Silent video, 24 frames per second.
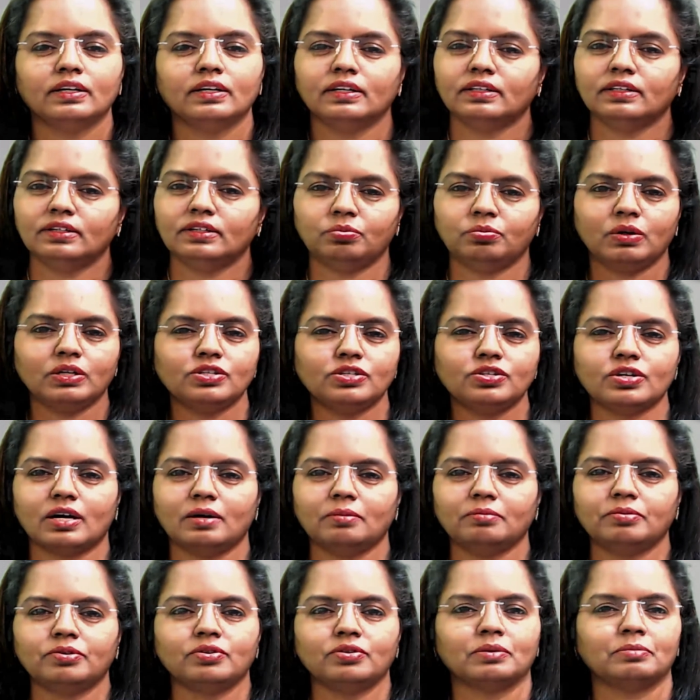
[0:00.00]
Once you come
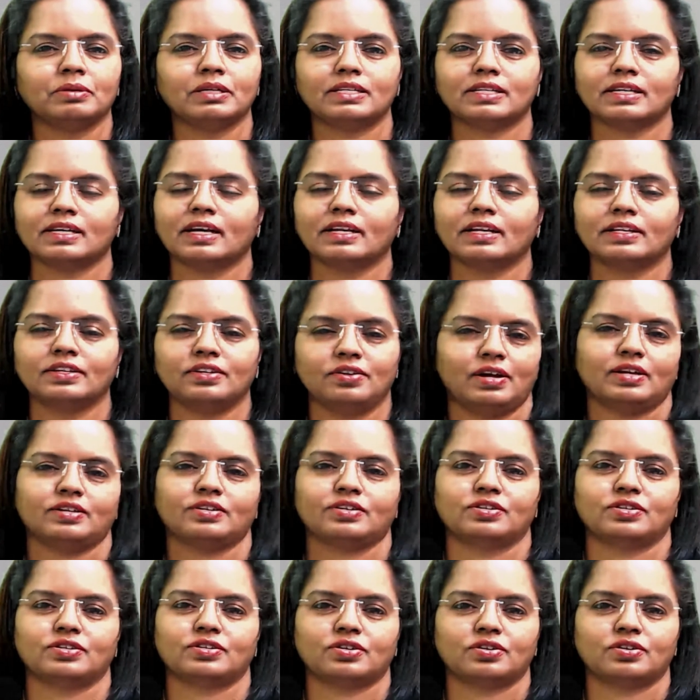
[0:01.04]
to the meeting, and you can
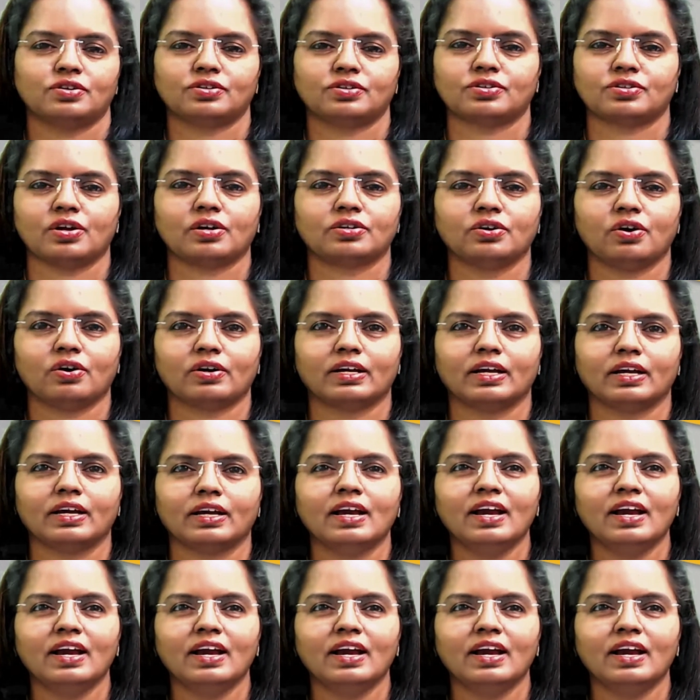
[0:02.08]
start talking.